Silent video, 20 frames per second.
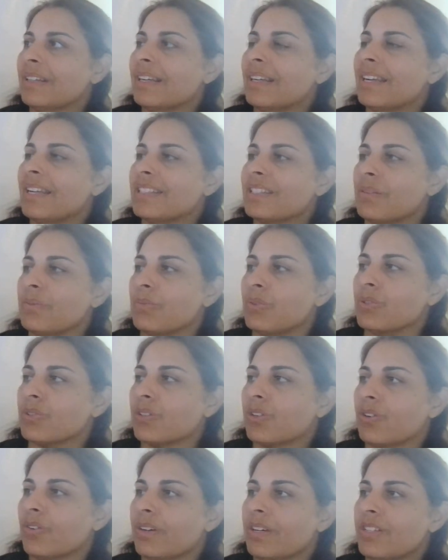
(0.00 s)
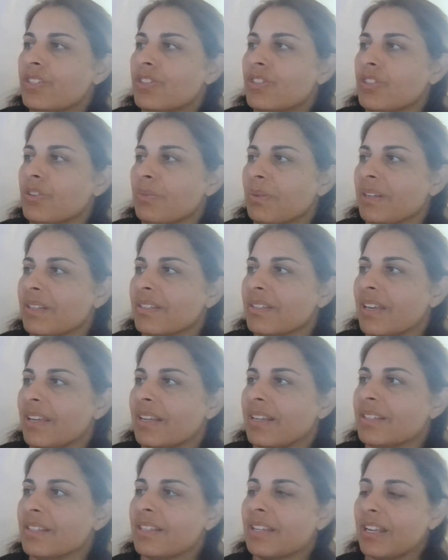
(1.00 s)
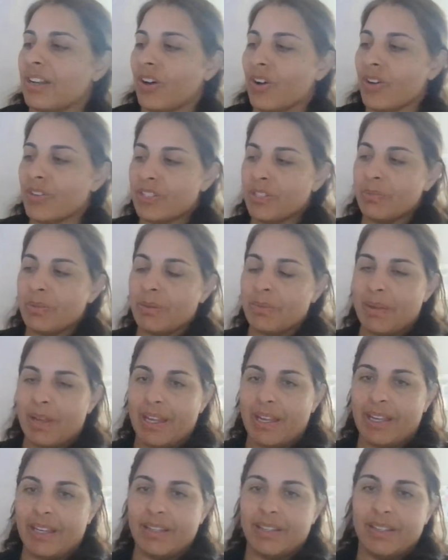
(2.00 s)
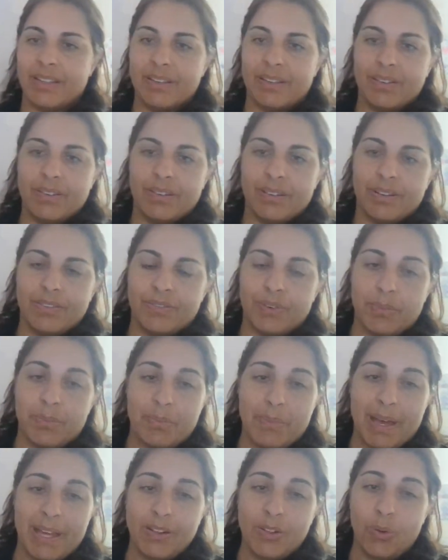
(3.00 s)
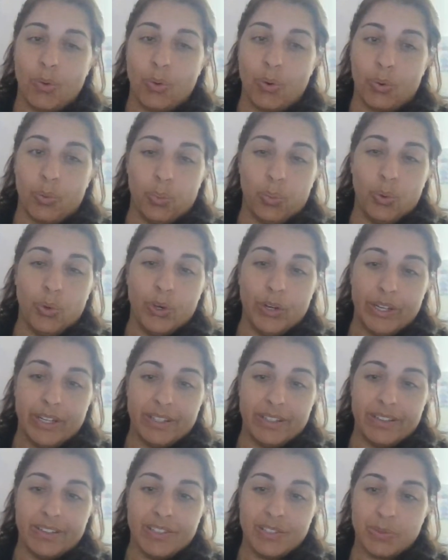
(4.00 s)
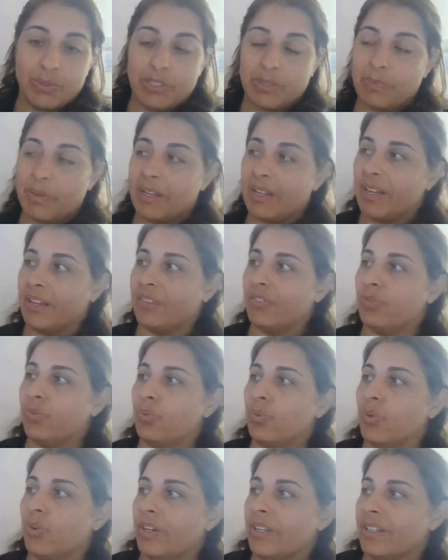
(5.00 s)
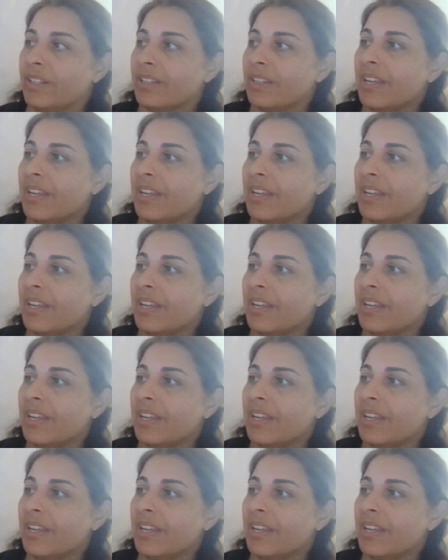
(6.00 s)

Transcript: It's a musical instrument, and it can also be made from metal or wood. And this one's made out of wood.